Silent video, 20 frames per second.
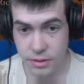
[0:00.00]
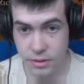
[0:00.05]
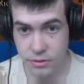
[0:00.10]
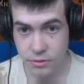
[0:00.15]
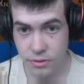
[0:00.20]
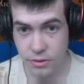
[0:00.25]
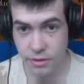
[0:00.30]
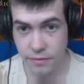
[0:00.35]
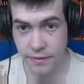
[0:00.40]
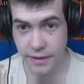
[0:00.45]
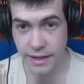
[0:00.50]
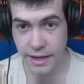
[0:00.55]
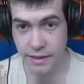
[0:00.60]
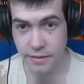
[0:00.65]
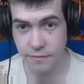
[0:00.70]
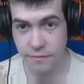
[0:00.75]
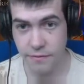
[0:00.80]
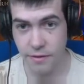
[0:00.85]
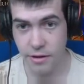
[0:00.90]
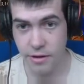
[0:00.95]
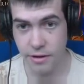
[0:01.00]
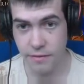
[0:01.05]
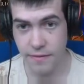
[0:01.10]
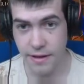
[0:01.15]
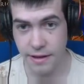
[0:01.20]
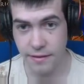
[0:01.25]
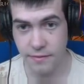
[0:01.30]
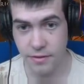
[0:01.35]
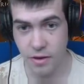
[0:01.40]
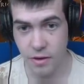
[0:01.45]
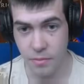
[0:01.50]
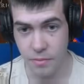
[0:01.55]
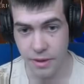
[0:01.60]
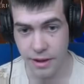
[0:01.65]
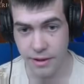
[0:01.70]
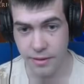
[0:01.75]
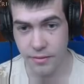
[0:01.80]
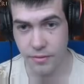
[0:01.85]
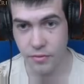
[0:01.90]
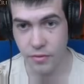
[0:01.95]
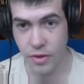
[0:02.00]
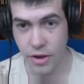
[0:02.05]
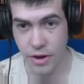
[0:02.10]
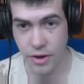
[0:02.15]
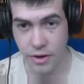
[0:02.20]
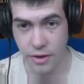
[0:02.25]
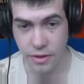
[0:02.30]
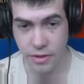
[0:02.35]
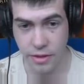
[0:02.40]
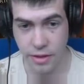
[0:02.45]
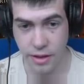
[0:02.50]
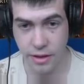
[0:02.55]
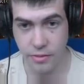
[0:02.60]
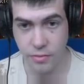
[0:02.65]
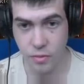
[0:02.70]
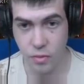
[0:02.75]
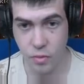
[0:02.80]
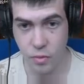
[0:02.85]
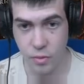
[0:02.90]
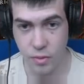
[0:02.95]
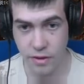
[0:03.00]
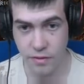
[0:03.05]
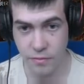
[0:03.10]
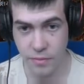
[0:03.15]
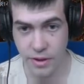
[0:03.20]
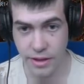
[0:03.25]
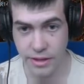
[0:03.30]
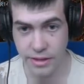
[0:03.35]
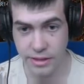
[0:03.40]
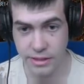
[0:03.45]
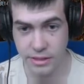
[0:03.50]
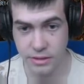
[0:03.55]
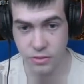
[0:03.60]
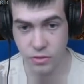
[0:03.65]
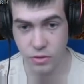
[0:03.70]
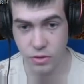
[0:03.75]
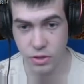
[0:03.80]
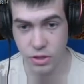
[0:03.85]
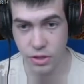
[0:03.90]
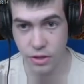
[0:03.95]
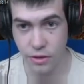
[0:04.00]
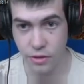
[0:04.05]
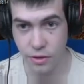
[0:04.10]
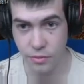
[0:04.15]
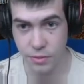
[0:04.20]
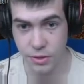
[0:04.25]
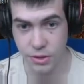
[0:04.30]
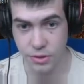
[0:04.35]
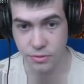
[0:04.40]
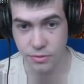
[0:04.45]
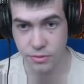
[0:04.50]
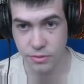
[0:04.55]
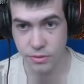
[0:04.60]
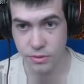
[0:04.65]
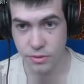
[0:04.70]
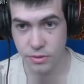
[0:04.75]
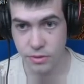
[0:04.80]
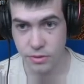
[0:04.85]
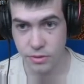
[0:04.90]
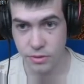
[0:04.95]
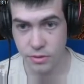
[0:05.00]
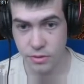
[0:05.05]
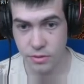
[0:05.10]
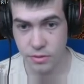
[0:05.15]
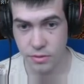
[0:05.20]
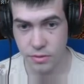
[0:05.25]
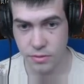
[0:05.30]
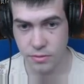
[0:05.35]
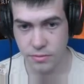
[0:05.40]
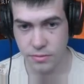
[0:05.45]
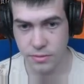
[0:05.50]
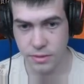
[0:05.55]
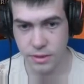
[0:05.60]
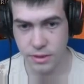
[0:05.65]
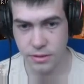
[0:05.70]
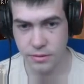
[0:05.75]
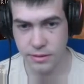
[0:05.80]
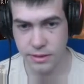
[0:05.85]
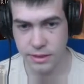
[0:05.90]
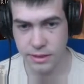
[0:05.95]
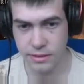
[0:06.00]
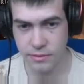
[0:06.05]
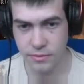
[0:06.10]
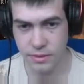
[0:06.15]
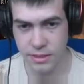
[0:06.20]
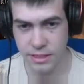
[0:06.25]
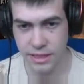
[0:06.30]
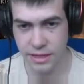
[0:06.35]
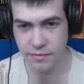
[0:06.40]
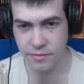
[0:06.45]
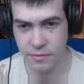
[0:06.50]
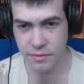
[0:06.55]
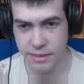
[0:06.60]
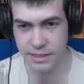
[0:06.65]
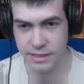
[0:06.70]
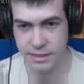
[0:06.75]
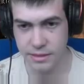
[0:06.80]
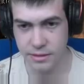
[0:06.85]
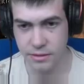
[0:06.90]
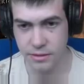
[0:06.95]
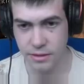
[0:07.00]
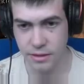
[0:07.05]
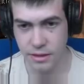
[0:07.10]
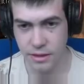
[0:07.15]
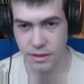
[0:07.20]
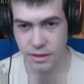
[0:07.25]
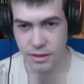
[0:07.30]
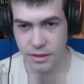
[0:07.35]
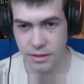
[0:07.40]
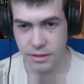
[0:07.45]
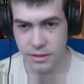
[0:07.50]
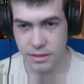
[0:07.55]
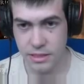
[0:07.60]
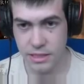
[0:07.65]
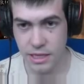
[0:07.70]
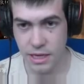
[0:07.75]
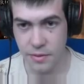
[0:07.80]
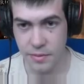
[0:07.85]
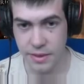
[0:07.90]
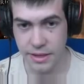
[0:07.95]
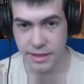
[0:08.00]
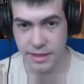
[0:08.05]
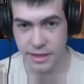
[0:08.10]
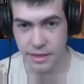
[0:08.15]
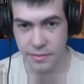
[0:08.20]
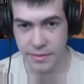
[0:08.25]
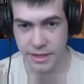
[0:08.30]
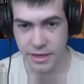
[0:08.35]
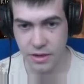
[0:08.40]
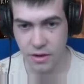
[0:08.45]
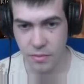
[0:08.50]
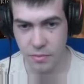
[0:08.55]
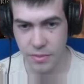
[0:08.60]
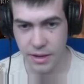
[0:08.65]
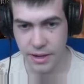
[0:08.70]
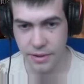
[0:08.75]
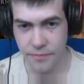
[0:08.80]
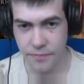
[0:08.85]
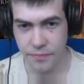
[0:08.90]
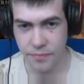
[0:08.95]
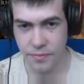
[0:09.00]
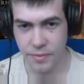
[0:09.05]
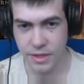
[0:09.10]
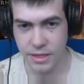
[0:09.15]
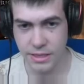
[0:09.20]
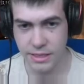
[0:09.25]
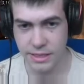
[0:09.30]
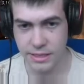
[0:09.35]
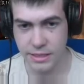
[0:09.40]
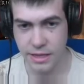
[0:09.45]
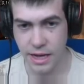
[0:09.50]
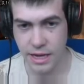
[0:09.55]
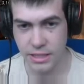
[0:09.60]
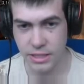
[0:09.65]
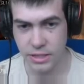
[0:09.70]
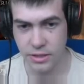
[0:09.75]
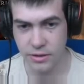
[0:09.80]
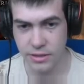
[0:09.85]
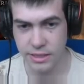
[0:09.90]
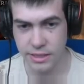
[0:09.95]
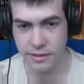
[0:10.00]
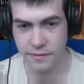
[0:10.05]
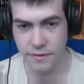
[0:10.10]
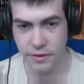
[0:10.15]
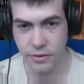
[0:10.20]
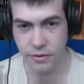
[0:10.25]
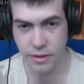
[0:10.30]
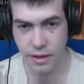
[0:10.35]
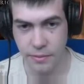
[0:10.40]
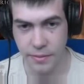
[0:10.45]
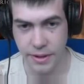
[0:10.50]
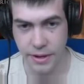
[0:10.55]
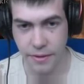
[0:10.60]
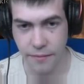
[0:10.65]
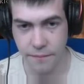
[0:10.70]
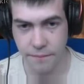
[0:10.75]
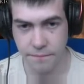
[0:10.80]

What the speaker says: If I can get them far enough out of combat, then they will give me the Scorched Earth option. No, it doesn't want to give me. It's still determining that I'm in combat because it's catching on these few. There we go.